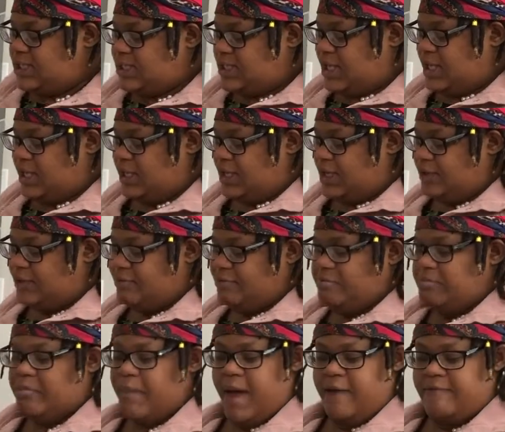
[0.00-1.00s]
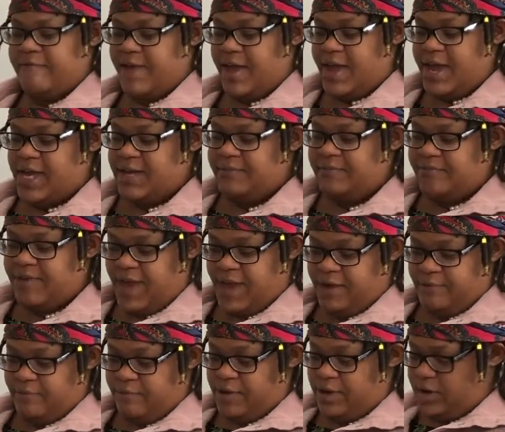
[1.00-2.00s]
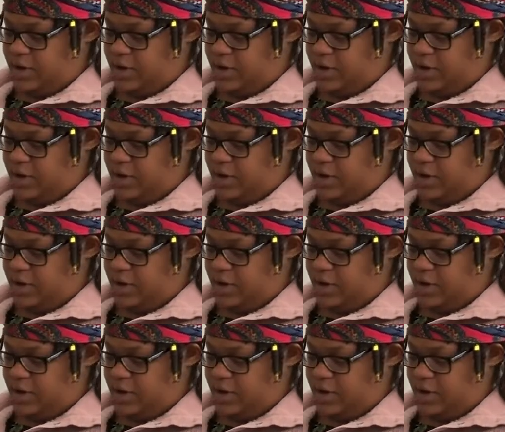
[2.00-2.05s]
skillet, my fan favorite,